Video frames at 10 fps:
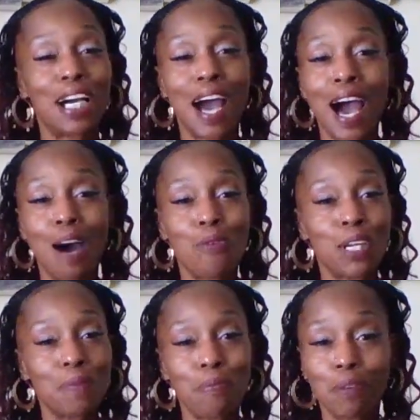But God
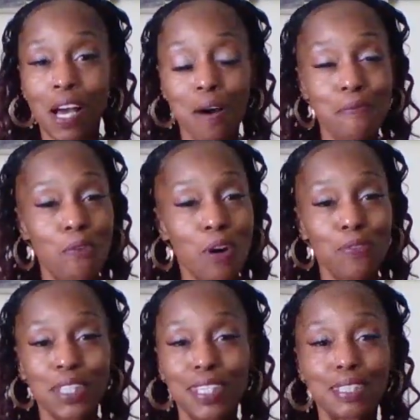want to come
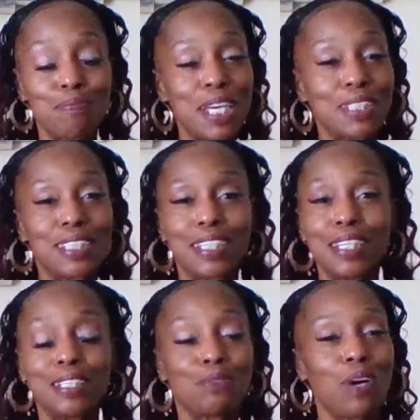forth with this message in
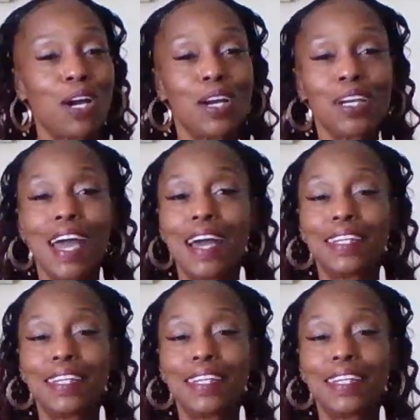this word